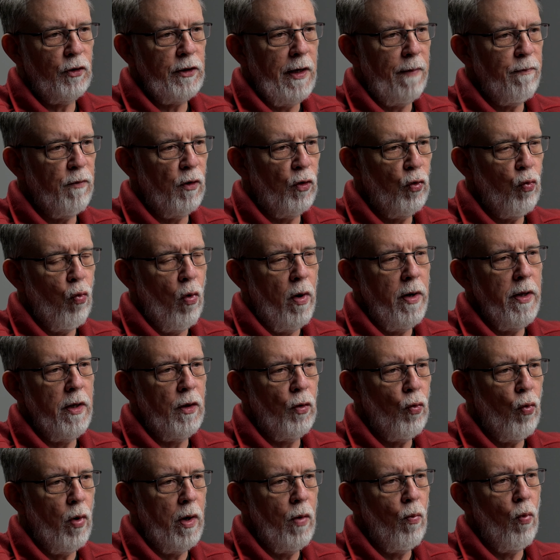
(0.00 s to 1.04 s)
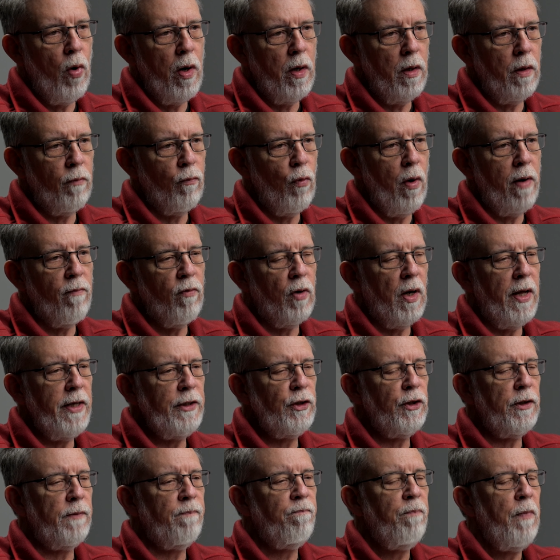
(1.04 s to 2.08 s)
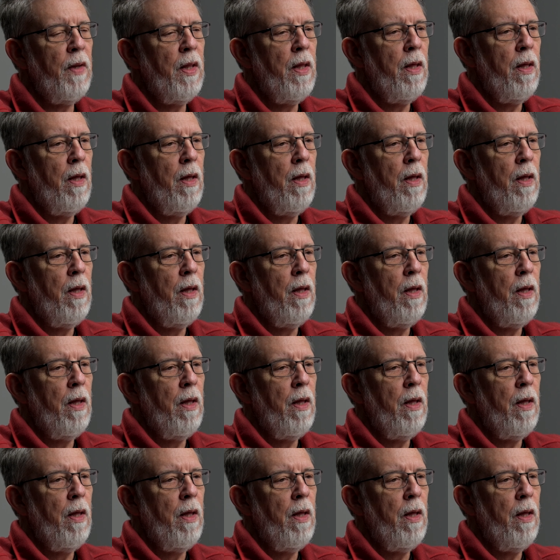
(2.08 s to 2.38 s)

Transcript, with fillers: Chapter 20 and 21 of Revelation